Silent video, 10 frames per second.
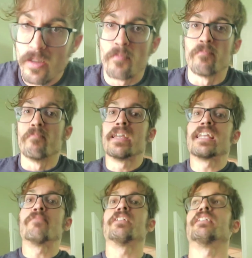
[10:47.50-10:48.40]

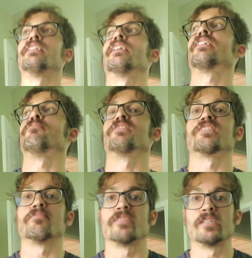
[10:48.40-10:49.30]
maybe
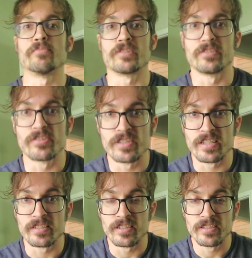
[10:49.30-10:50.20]
90% of people can do
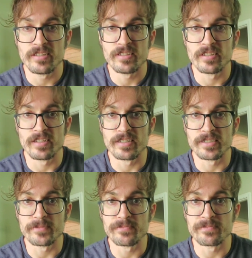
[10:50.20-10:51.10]
that.
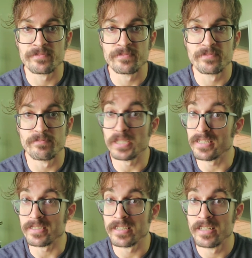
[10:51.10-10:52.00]

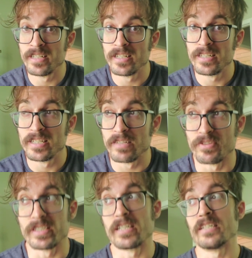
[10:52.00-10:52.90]
But the
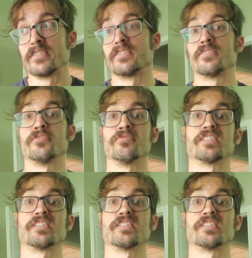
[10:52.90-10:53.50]
guy who's